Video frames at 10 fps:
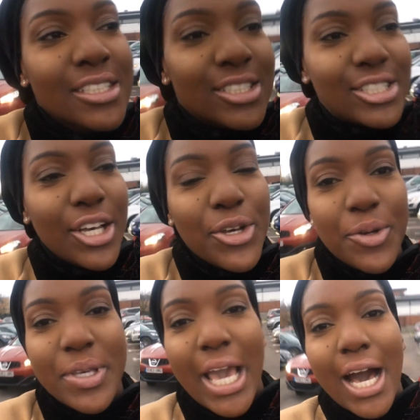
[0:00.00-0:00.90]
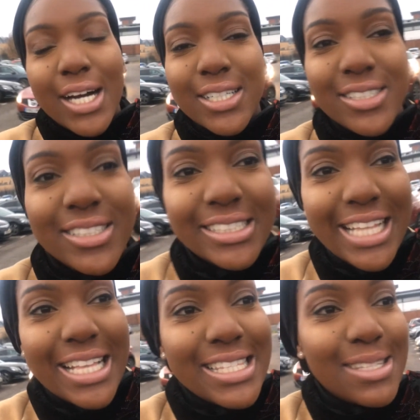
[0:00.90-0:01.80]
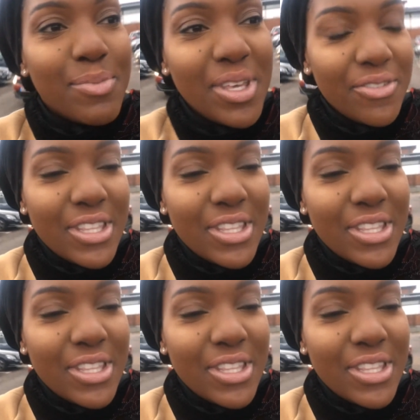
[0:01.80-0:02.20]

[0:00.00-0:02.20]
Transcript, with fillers: So yeah, that's me